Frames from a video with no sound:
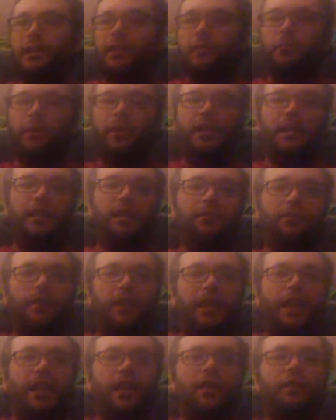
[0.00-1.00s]
many
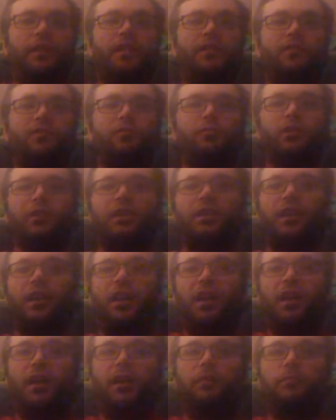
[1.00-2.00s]
different areas would
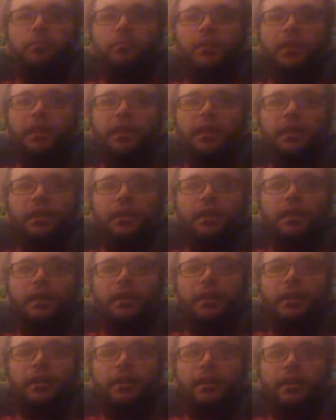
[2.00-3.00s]
come
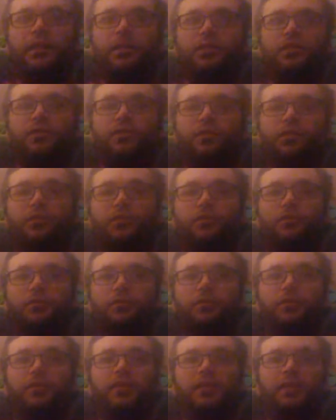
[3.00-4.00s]

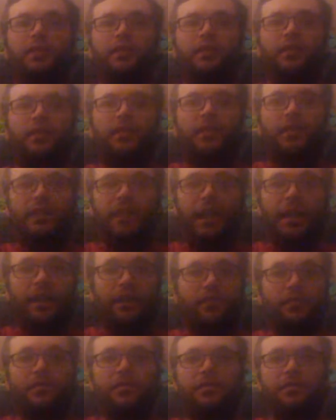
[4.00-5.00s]
to the
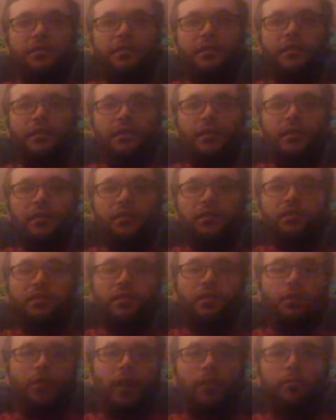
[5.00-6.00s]
dance.
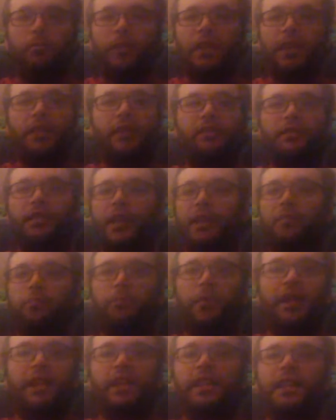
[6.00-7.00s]
So I'm meeting like
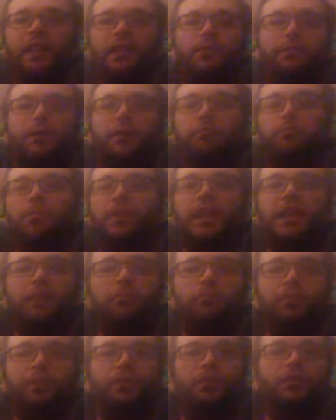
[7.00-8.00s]
many different
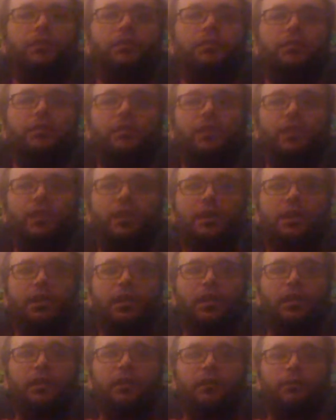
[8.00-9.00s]
people
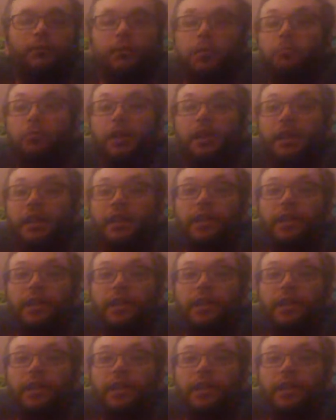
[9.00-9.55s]
from many